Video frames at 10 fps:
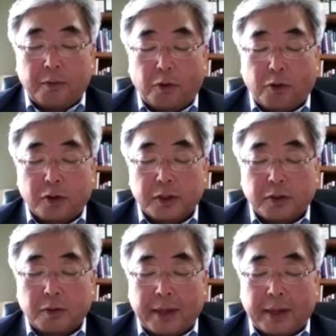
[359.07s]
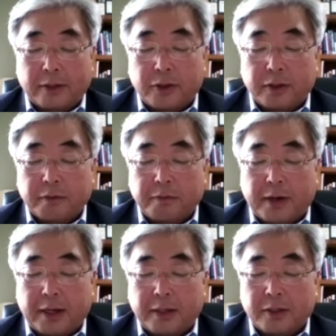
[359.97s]
focusing on mentoring,
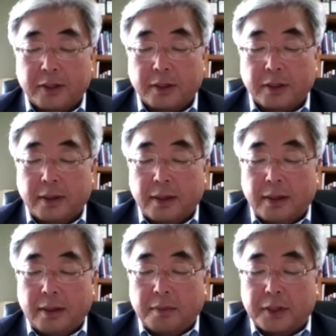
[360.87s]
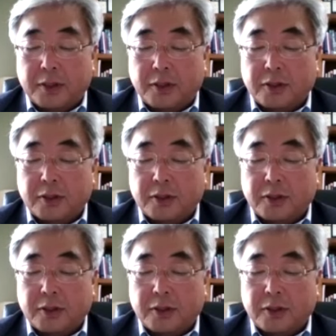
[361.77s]
financing, business